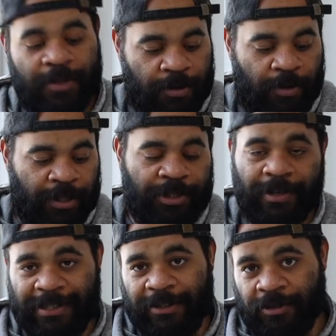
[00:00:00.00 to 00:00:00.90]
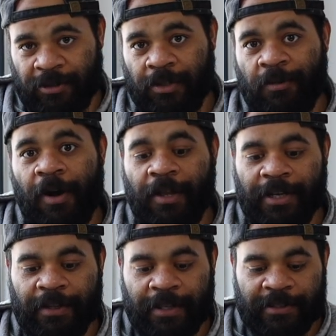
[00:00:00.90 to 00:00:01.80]
So you can trust that there's good
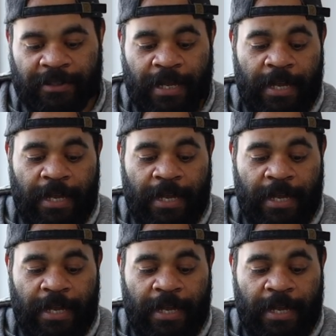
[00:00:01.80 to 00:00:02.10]
quality in this.